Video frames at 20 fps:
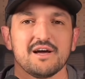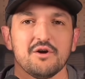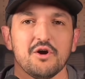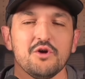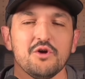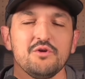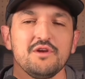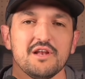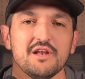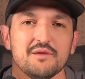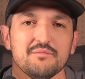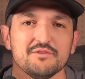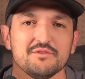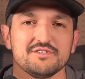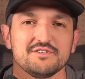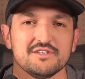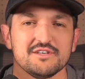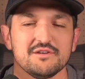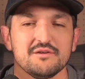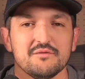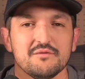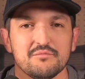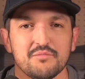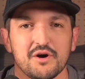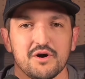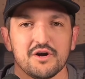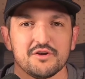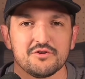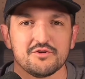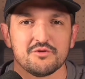only limited
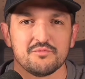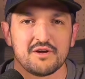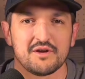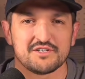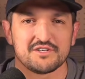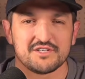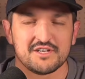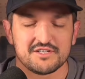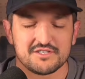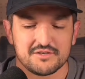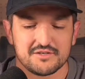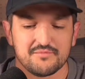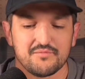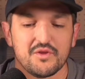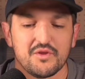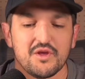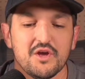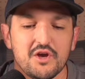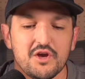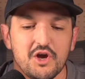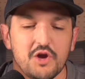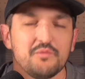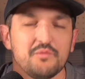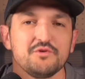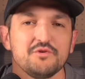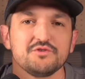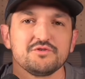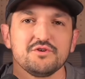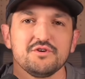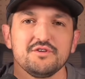by your imagination. Hope you
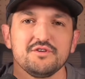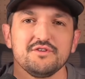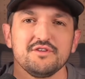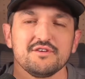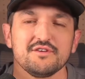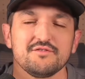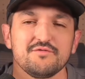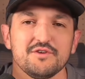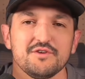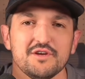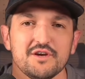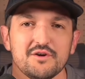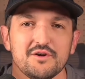enjoyed this video.